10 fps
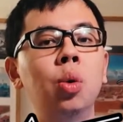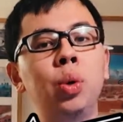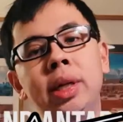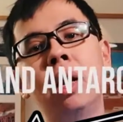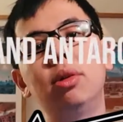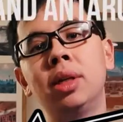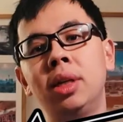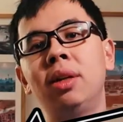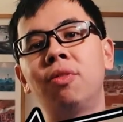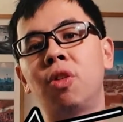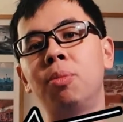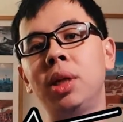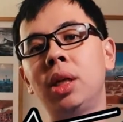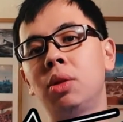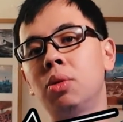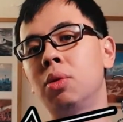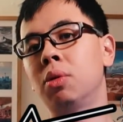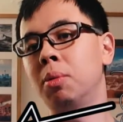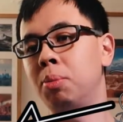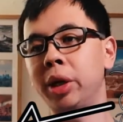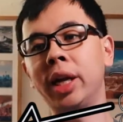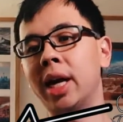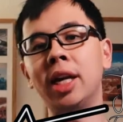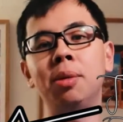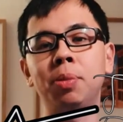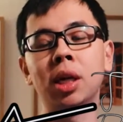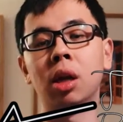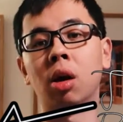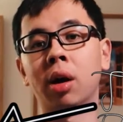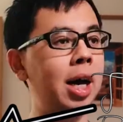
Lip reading: without the need for me to bring an IDP along.